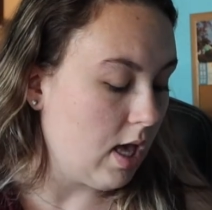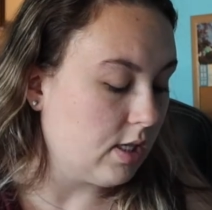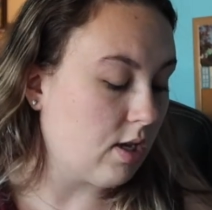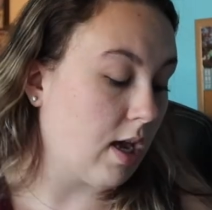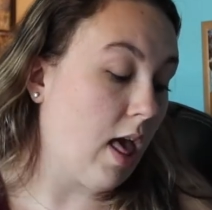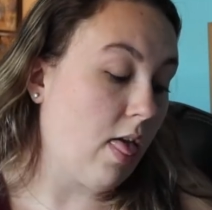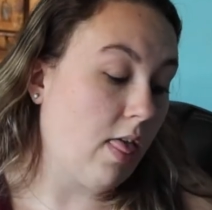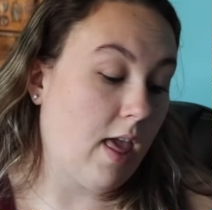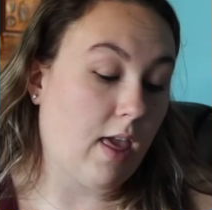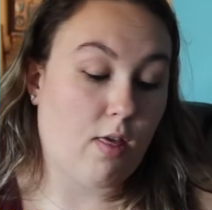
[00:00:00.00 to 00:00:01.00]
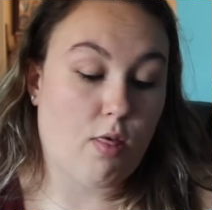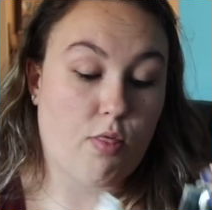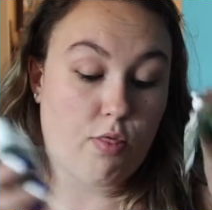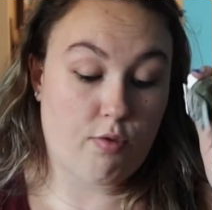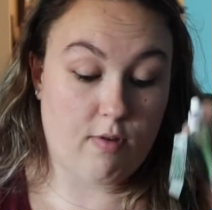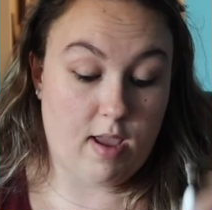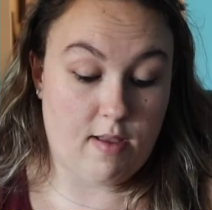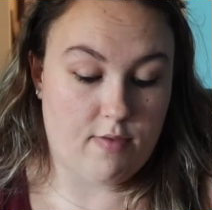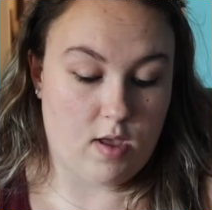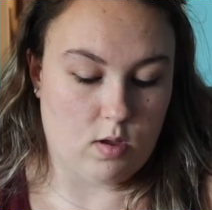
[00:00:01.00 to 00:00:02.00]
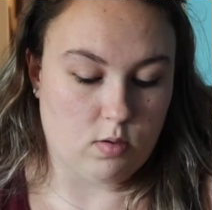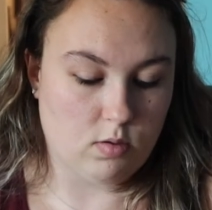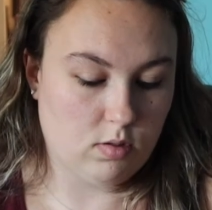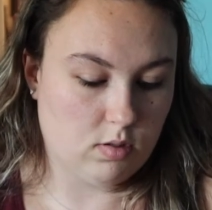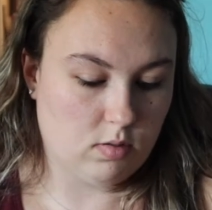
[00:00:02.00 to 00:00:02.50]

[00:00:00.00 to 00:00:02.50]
So I got like three of those.